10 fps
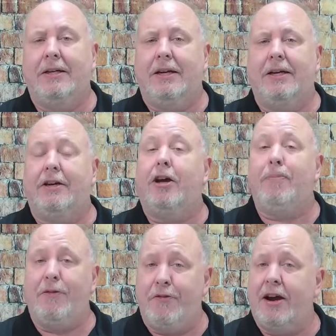it could
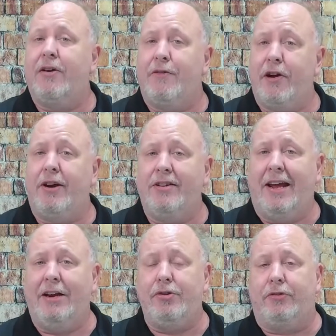be very, very
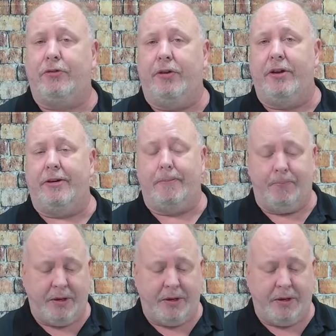dangerous for them.